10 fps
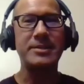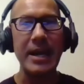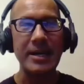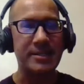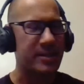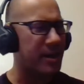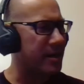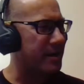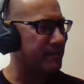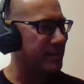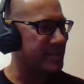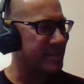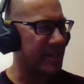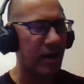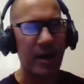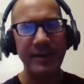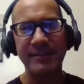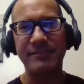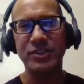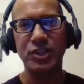Yes. It's like
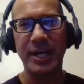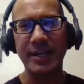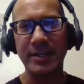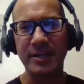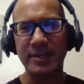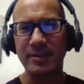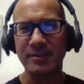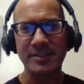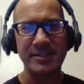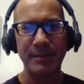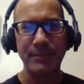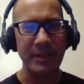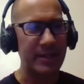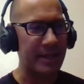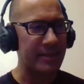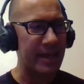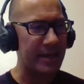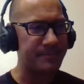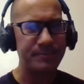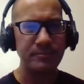haunted vagina or something like that.